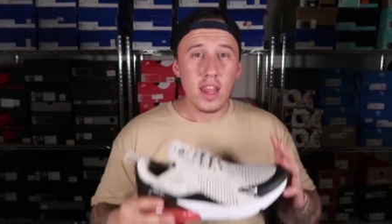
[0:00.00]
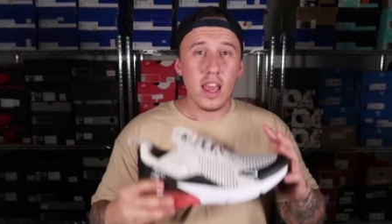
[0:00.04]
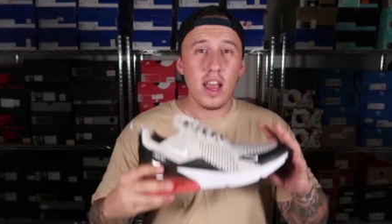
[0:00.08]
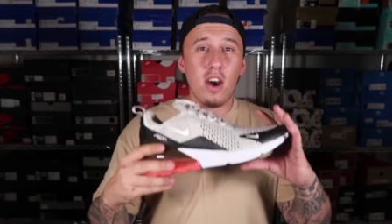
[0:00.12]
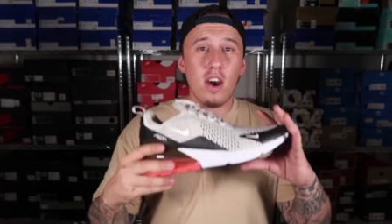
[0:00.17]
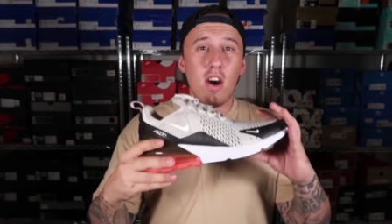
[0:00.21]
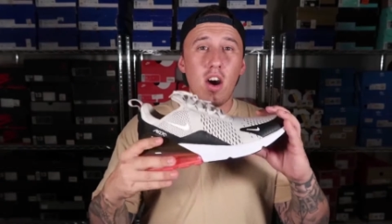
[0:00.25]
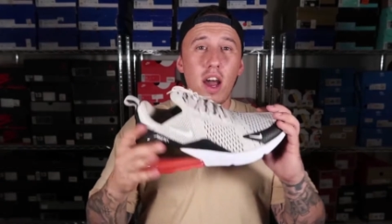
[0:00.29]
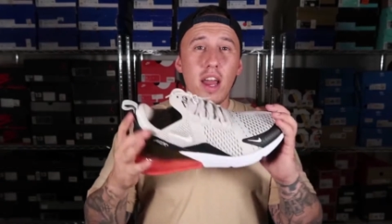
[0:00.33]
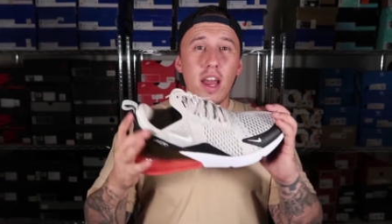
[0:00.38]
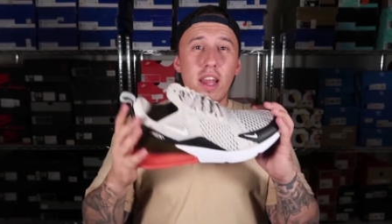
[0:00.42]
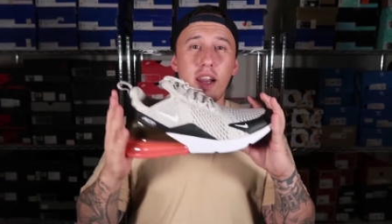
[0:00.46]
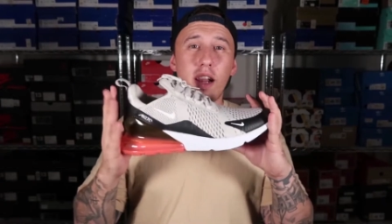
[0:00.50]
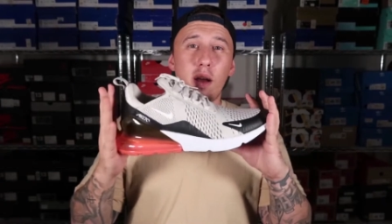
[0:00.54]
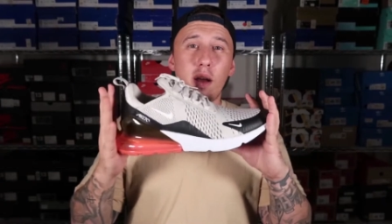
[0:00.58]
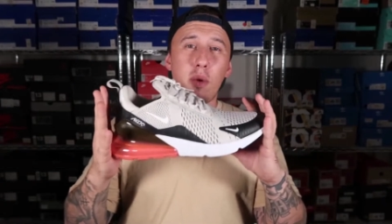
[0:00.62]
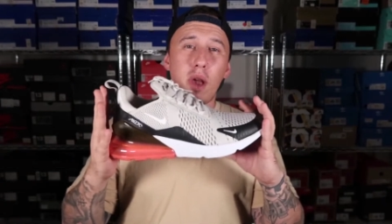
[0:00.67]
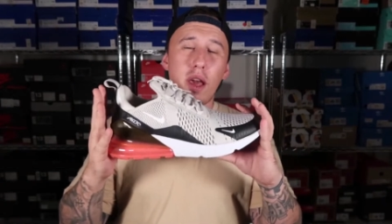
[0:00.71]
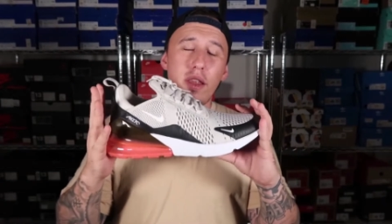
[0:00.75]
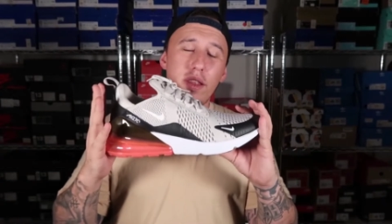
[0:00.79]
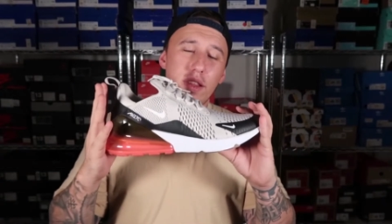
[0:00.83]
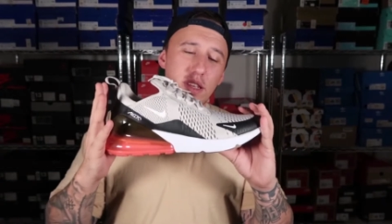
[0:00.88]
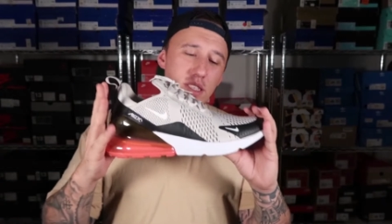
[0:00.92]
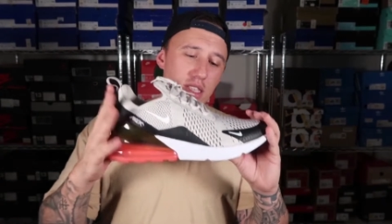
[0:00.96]
Now I ended up
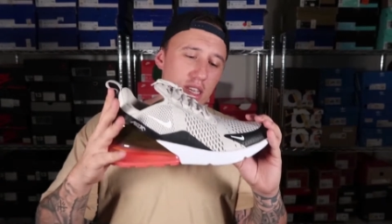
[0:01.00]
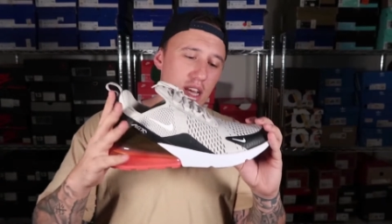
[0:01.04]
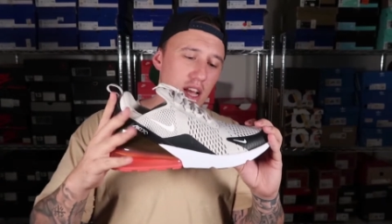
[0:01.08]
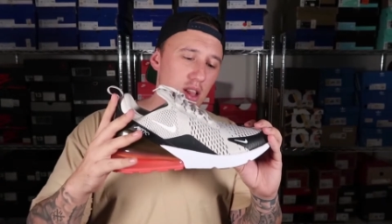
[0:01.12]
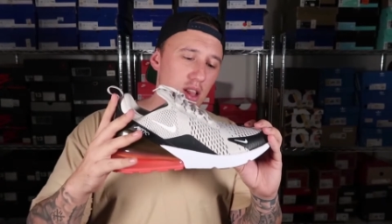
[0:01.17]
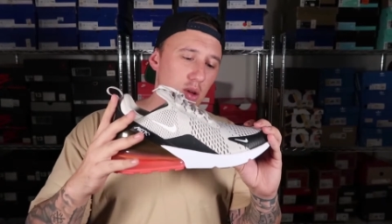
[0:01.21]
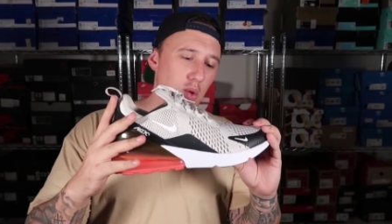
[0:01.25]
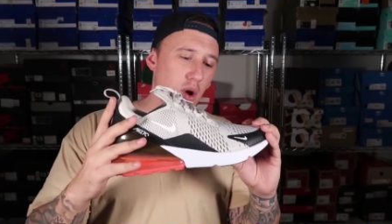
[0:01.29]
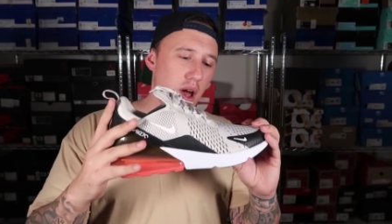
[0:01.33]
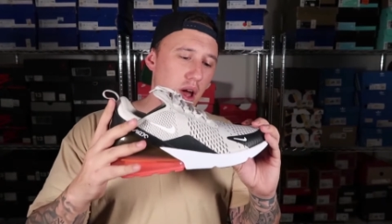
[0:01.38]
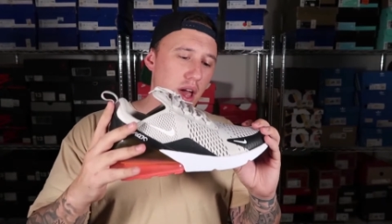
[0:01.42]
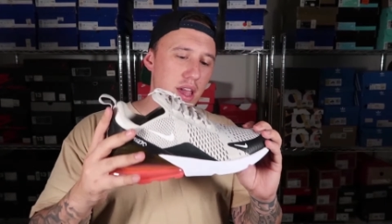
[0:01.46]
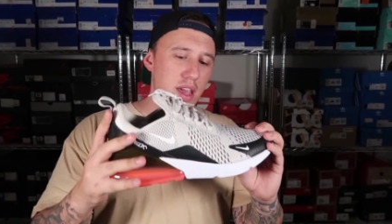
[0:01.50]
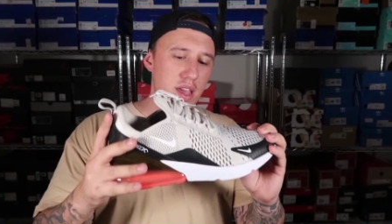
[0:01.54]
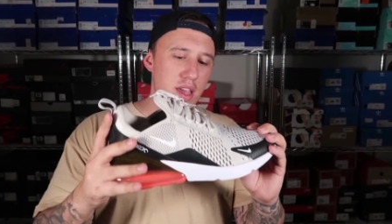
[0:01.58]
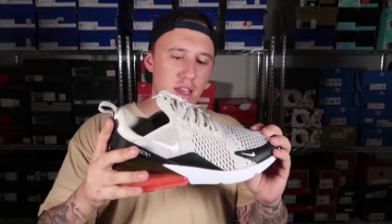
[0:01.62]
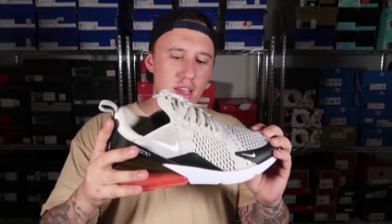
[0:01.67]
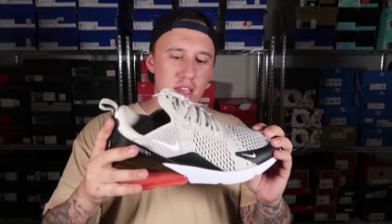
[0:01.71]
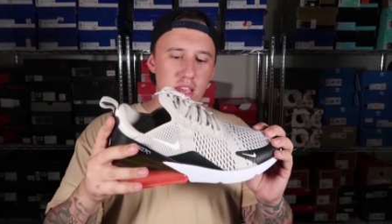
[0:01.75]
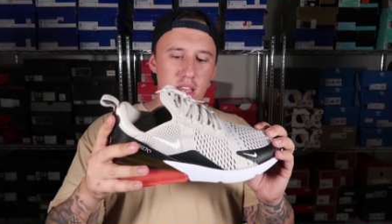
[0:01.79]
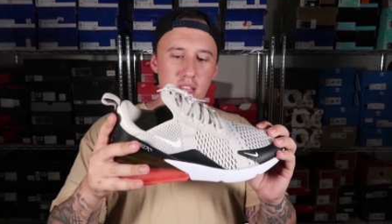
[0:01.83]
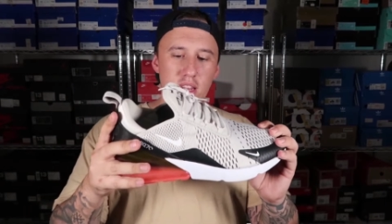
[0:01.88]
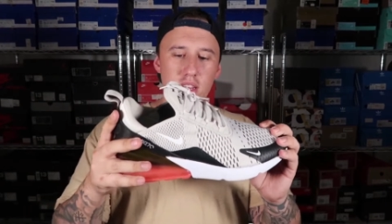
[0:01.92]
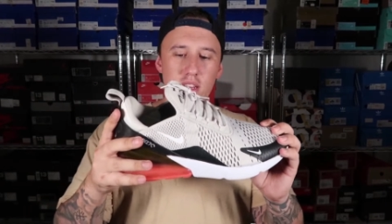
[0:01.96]
getting this colorway
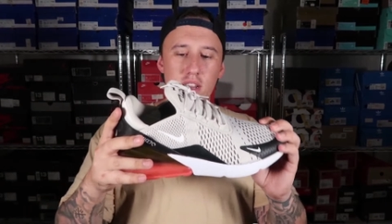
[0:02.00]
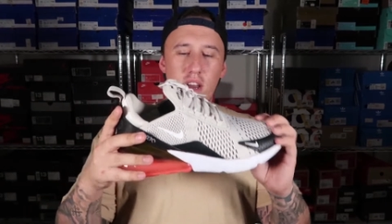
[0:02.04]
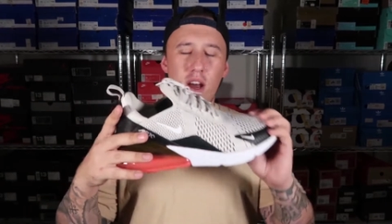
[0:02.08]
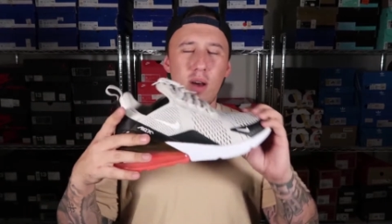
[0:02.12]
in,